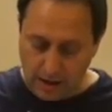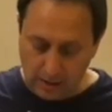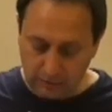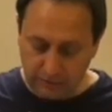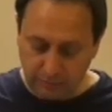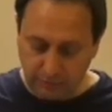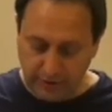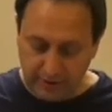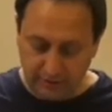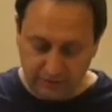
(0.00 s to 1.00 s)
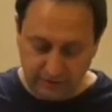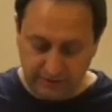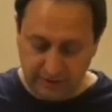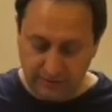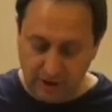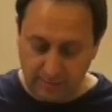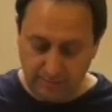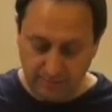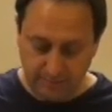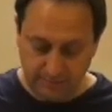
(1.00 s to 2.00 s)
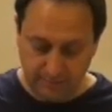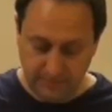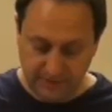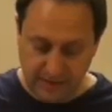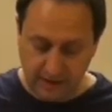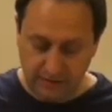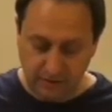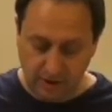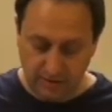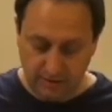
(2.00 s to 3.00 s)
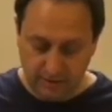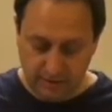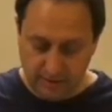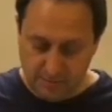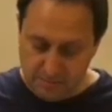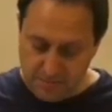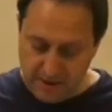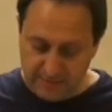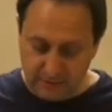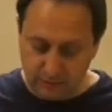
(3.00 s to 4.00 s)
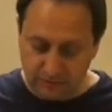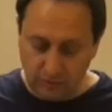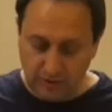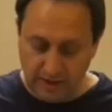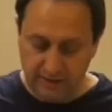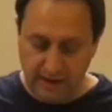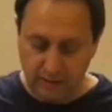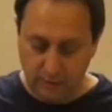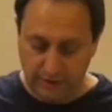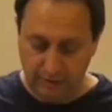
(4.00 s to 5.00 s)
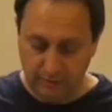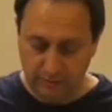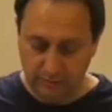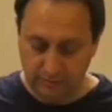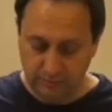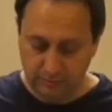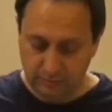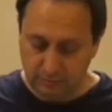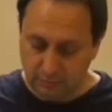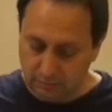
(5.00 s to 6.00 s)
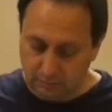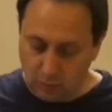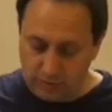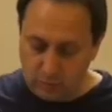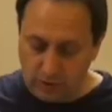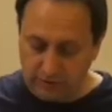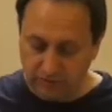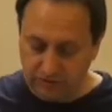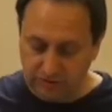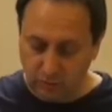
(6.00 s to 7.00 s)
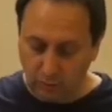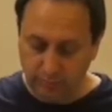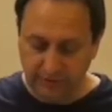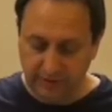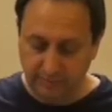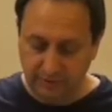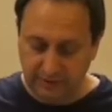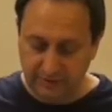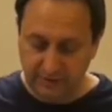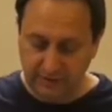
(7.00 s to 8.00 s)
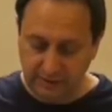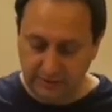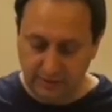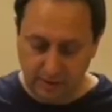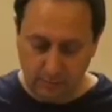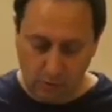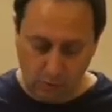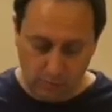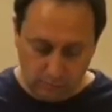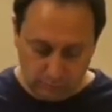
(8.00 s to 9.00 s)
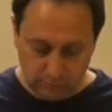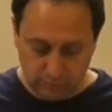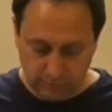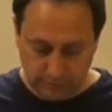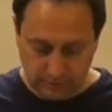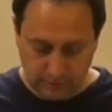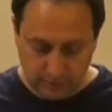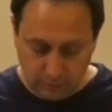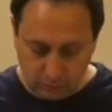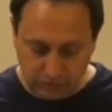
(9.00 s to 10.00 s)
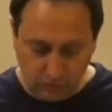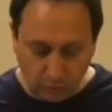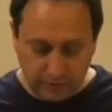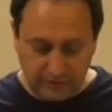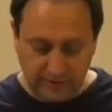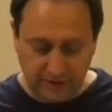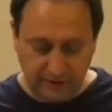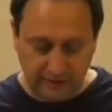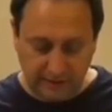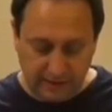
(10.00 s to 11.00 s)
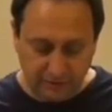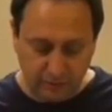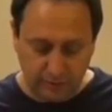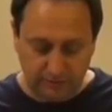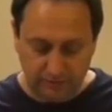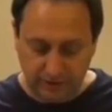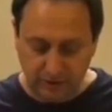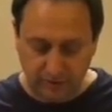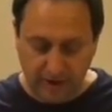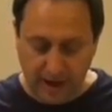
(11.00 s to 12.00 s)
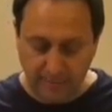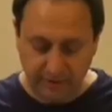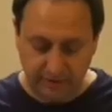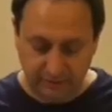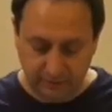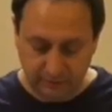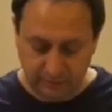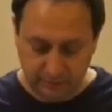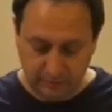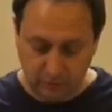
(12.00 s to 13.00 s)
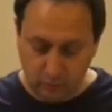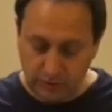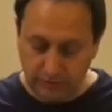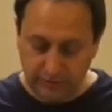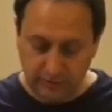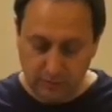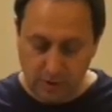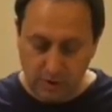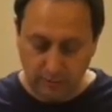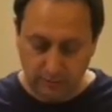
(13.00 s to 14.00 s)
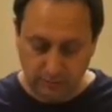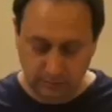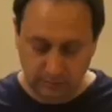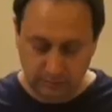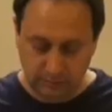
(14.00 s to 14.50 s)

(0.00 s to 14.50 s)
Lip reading: I always prayed she'd give up, but then I thought maybe it was okay that way. More than once, she told me that believing he'd come home was the only thing that left her with a flicker of happiness, a will to go on.